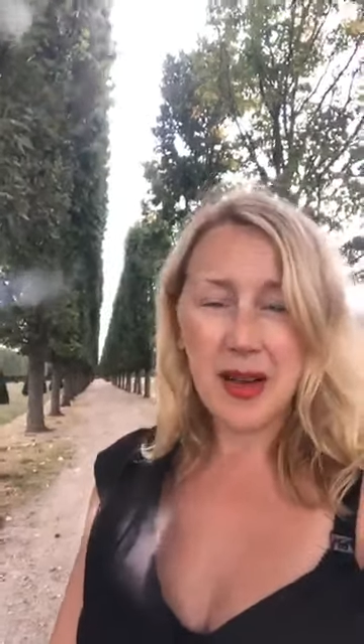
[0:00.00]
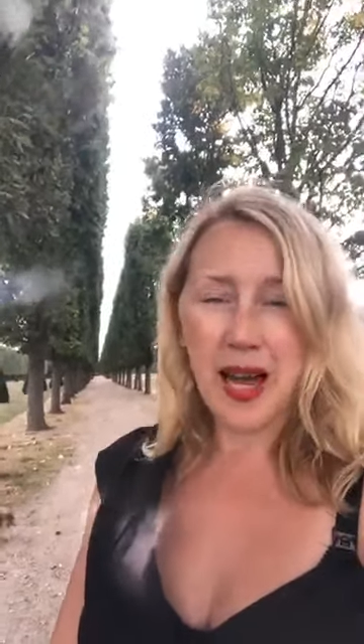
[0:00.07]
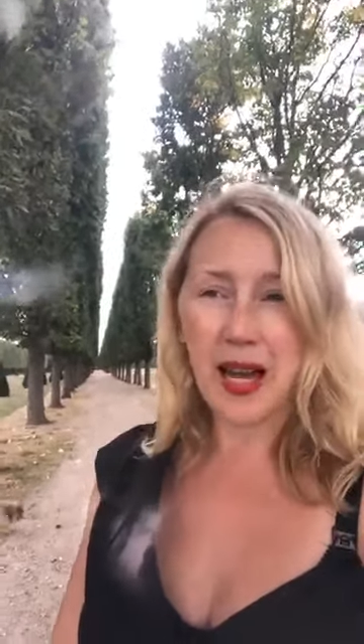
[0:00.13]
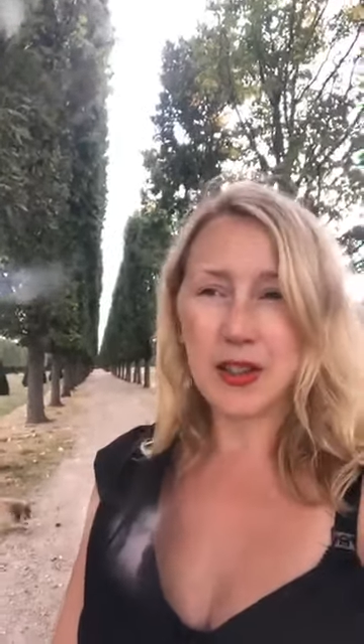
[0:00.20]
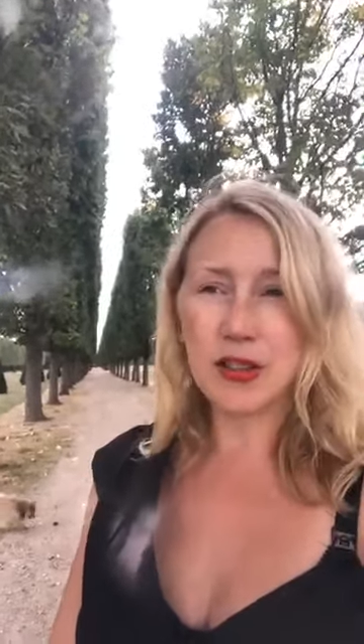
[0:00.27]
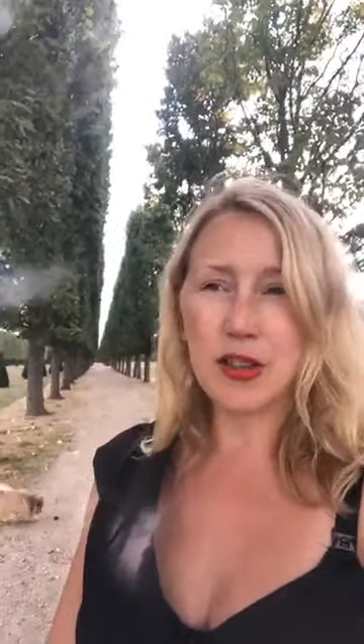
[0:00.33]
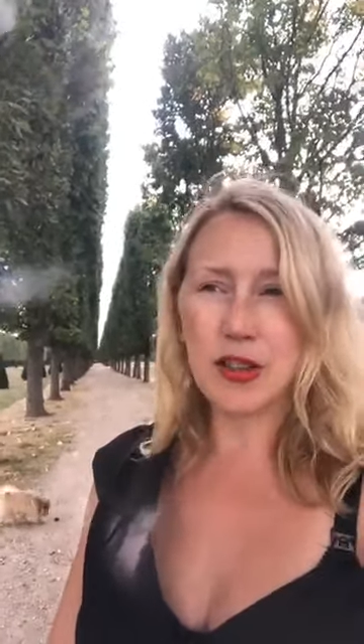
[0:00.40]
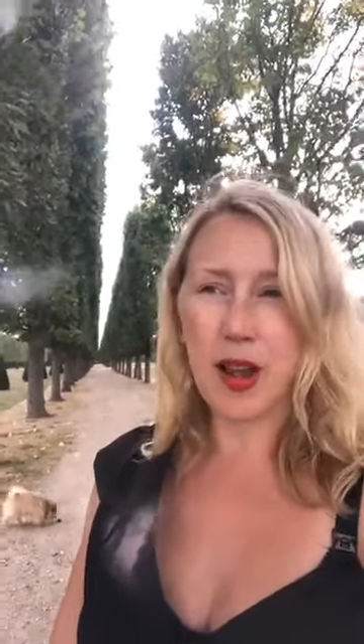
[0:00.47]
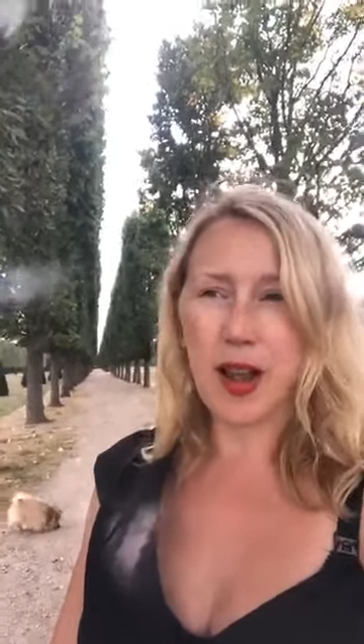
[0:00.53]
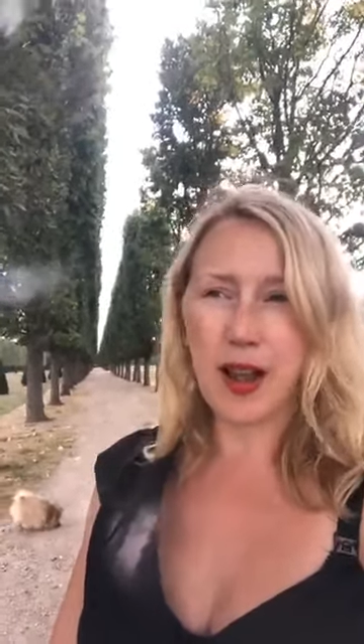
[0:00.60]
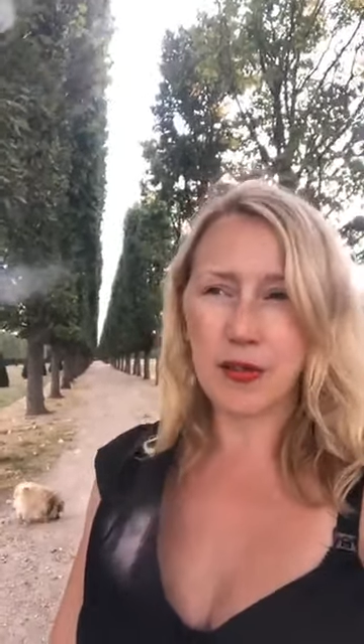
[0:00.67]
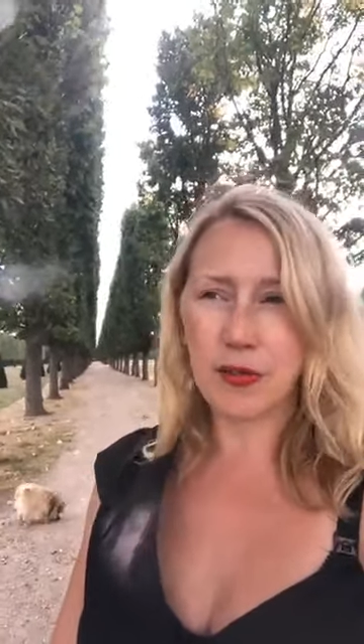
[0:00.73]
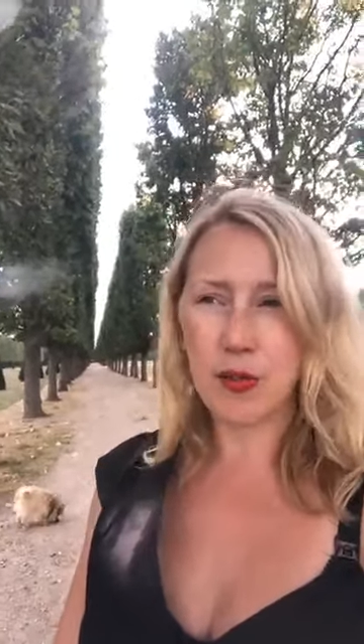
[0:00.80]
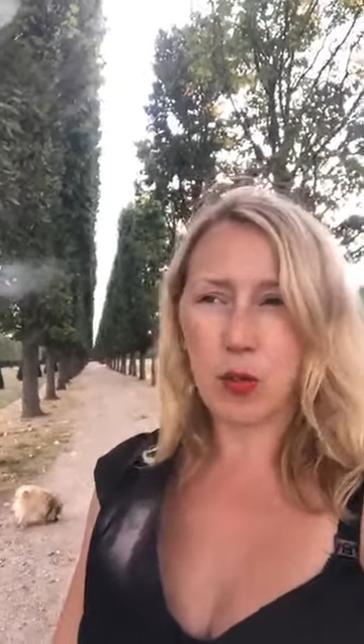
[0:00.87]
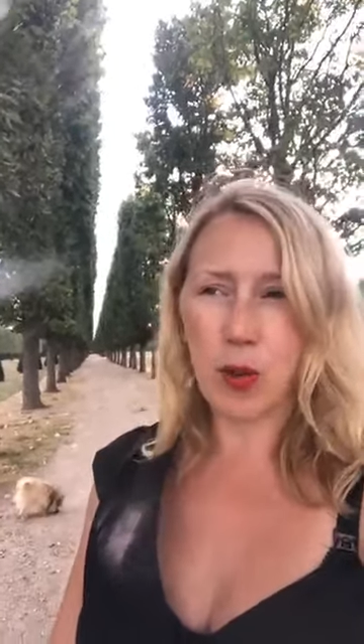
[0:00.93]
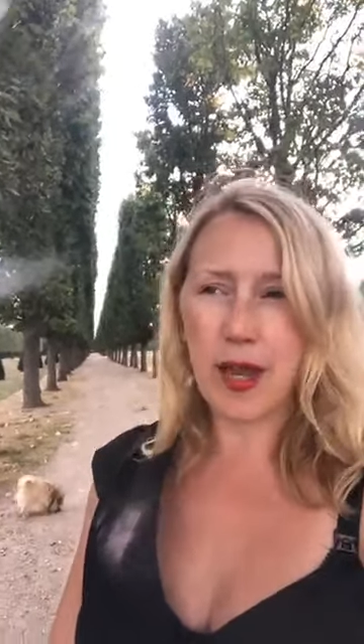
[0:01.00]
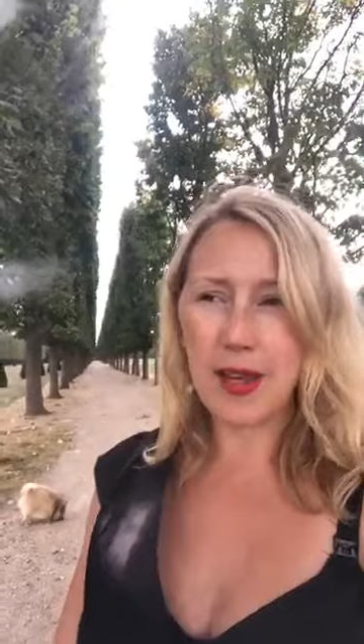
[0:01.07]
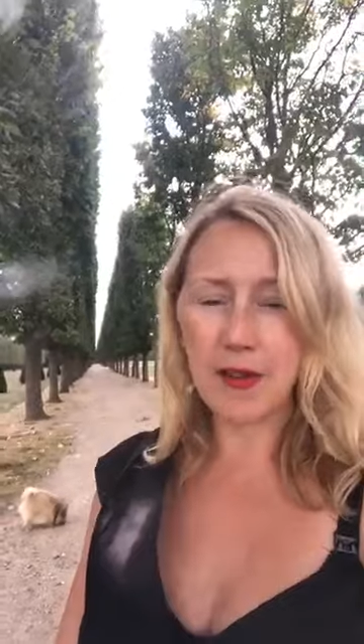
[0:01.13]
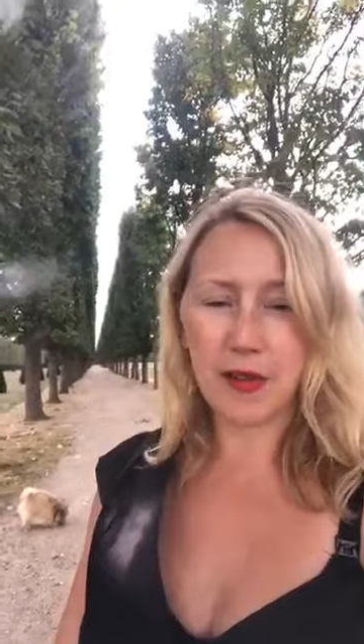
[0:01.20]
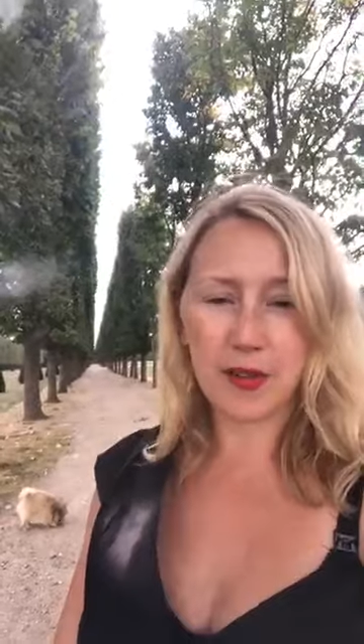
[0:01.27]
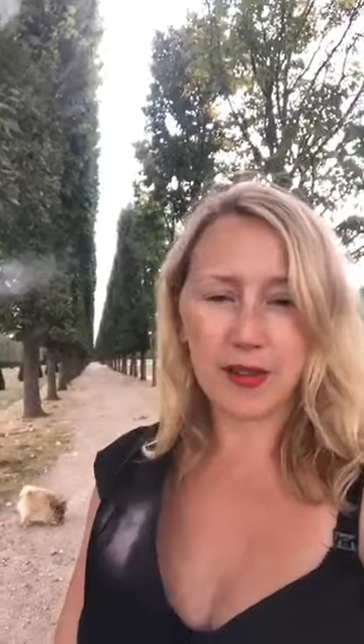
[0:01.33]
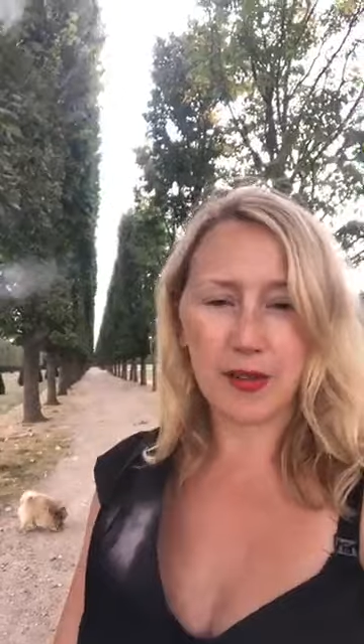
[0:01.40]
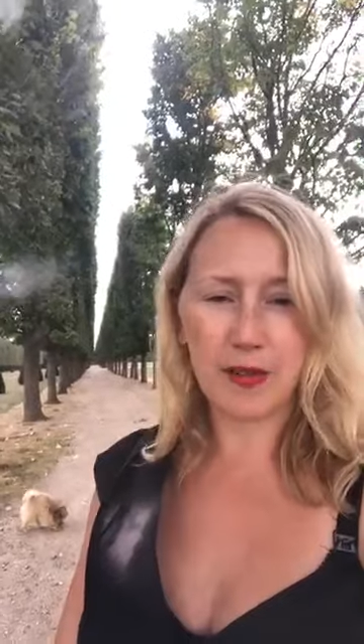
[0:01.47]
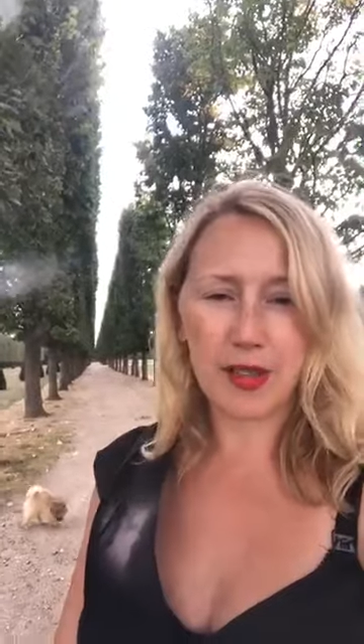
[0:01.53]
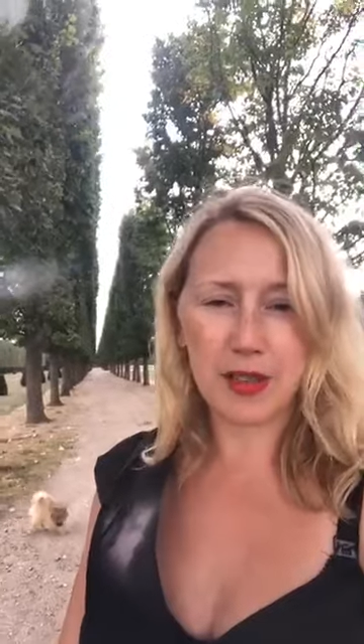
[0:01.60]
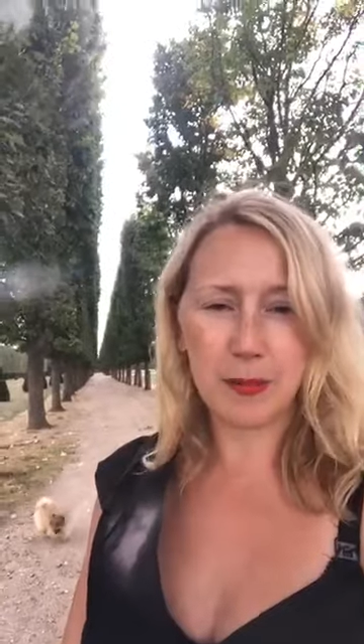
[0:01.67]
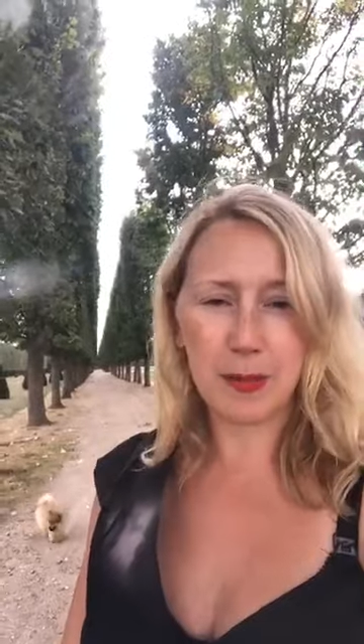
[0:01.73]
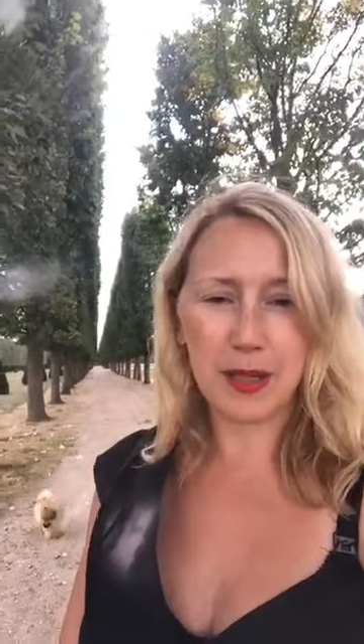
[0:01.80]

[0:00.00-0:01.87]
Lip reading: and you don't have to wait for something to